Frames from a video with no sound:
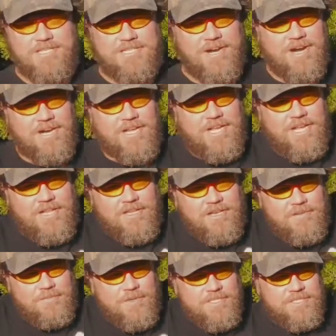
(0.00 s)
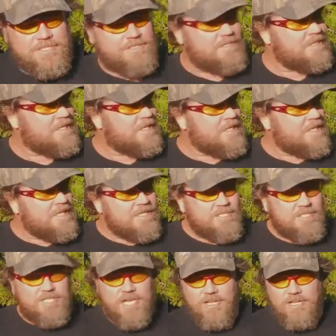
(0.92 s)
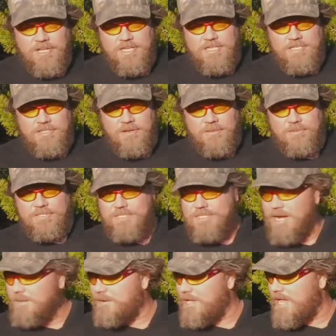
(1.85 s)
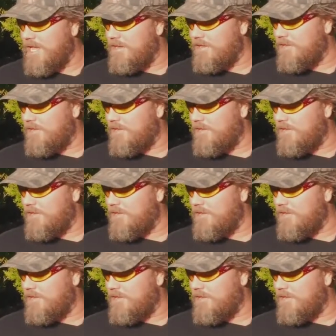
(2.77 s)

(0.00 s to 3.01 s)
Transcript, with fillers: It's starting to get a little bit chilly, almost time to head